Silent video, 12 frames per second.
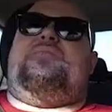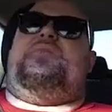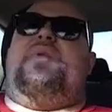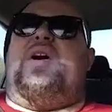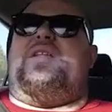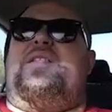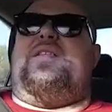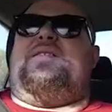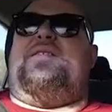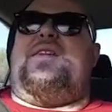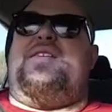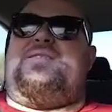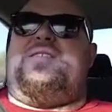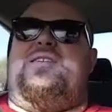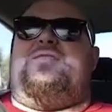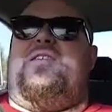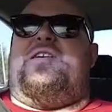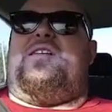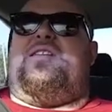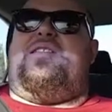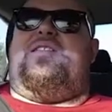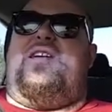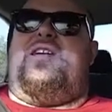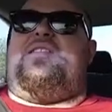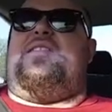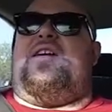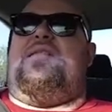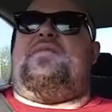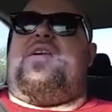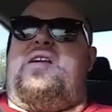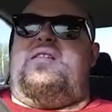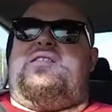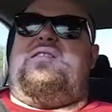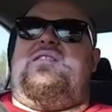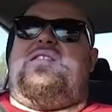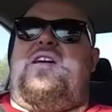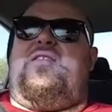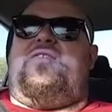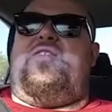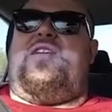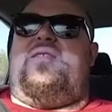But, that's not why a lot of times I left